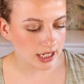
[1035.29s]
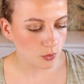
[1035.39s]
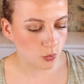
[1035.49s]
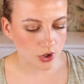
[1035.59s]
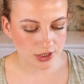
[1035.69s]

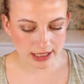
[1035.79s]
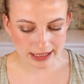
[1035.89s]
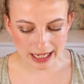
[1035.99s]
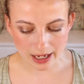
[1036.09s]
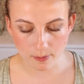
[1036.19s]
It
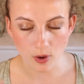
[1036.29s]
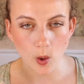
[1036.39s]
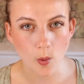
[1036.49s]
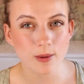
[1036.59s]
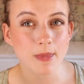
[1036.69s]
wasn't like
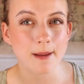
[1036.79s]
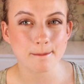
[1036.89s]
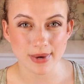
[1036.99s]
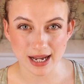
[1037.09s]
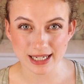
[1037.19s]
blowing my
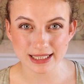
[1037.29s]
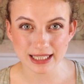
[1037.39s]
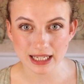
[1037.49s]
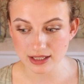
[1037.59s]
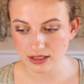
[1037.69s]
mind
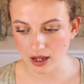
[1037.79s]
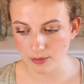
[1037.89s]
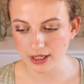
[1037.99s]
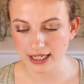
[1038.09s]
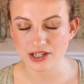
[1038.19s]
like
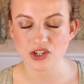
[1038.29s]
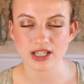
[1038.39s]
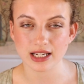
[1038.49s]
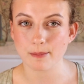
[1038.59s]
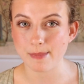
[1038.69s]
some collections
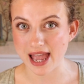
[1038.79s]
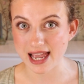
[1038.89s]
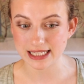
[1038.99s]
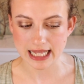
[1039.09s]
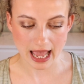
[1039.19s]
in the
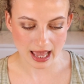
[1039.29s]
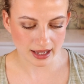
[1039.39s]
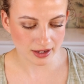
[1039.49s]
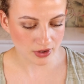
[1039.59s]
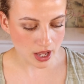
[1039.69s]
past
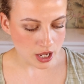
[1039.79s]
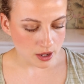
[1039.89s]
have,